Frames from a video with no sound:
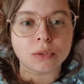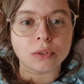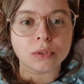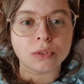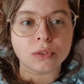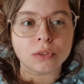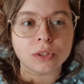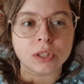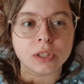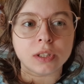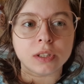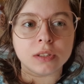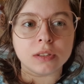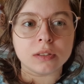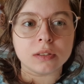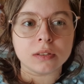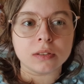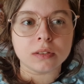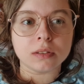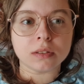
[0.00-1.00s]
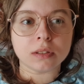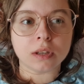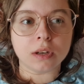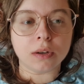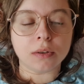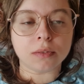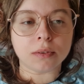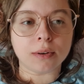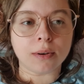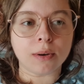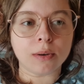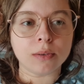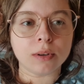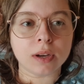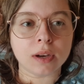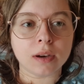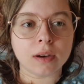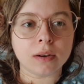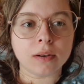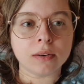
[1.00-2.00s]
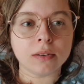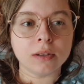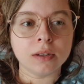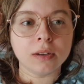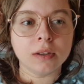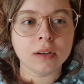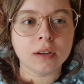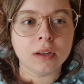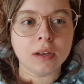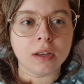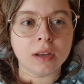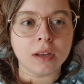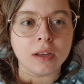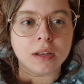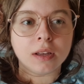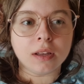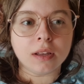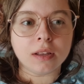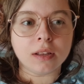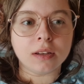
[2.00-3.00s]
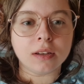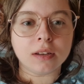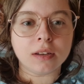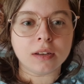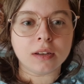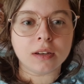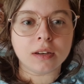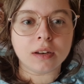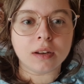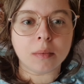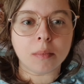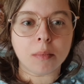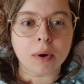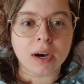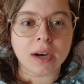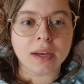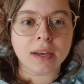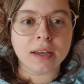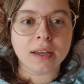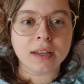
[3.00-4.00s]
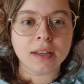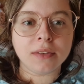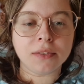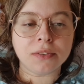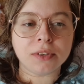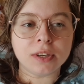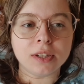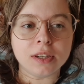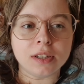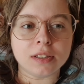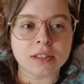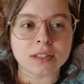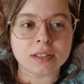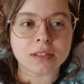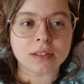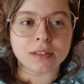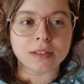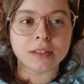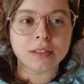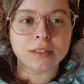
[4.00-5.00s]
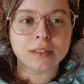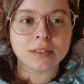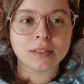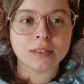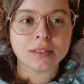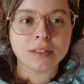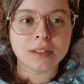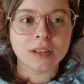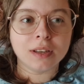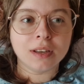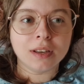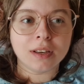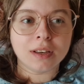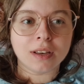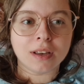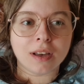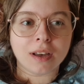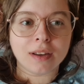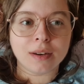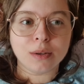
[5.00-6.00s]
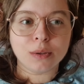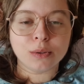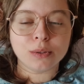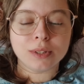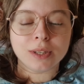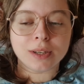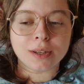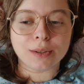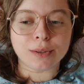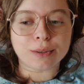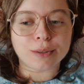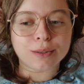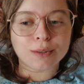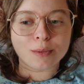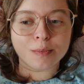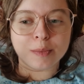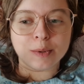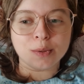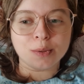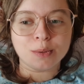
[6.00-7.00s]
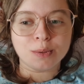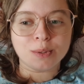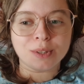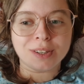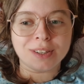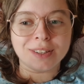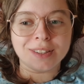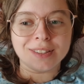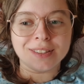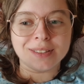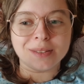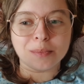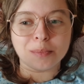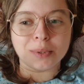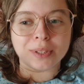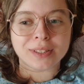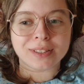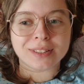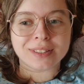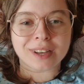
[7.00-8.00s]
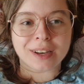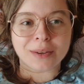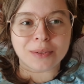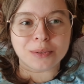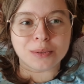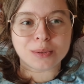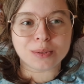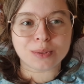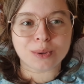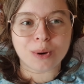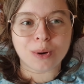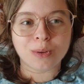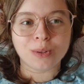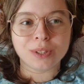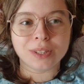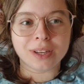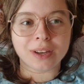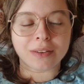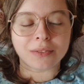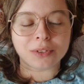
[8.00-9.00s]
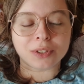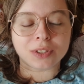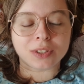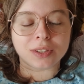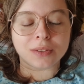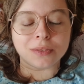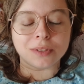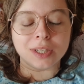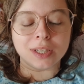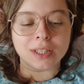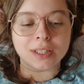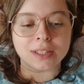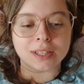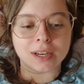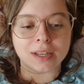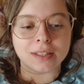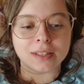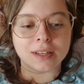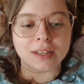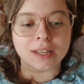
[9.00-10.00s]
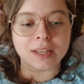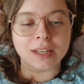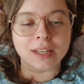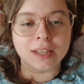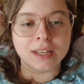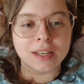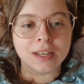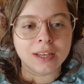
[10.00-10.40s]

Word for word: for two days in a row now, and my fingers hurt. I know they are not supposed to hurt, but I was holding everything really tightly.